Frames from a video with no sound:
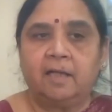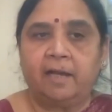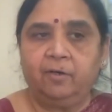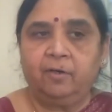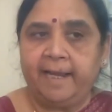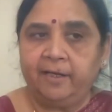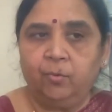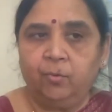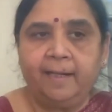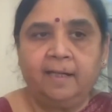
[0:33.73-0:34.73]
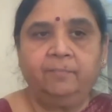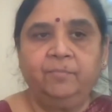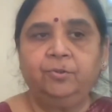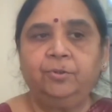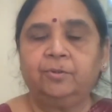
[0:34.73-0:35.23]
I would like to
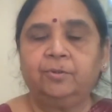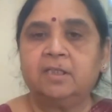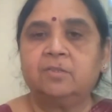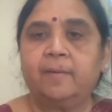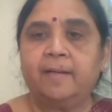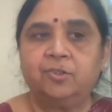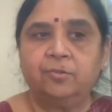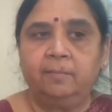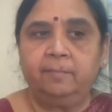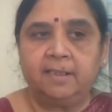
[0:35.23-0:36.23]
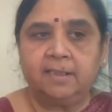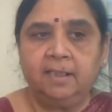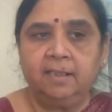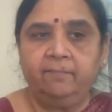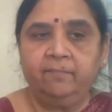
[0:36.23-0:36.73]
welcome you to this virtual
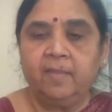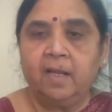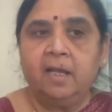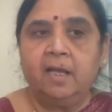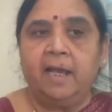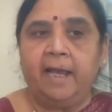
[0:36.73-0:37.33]
meeting.